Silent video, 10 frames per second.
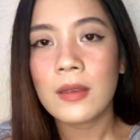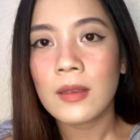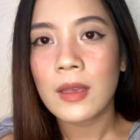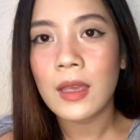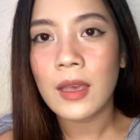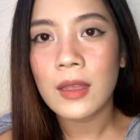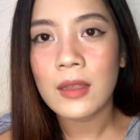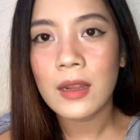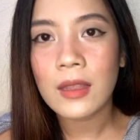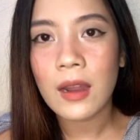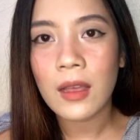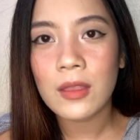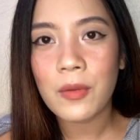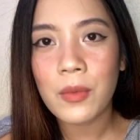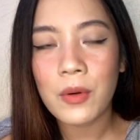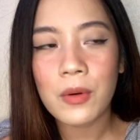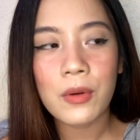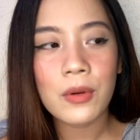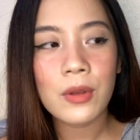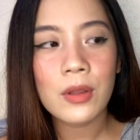ayan,
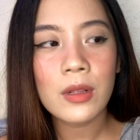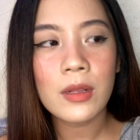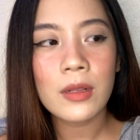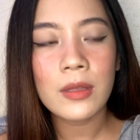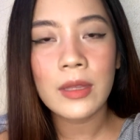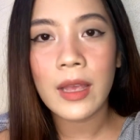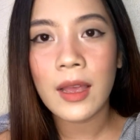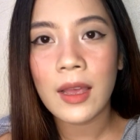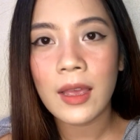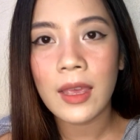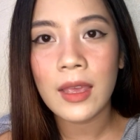retractable na